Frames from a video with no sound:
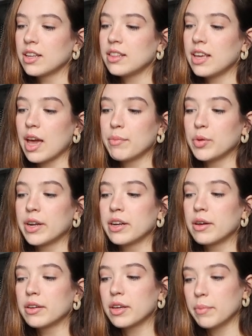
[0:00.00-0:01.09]
the MUN
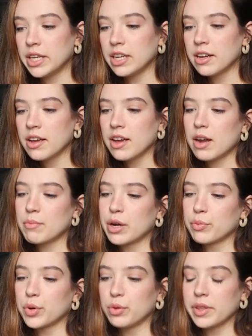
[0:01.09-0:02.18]
committee and my
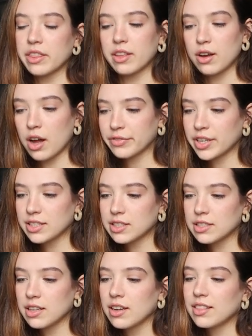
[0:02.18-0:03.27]
role within the conference.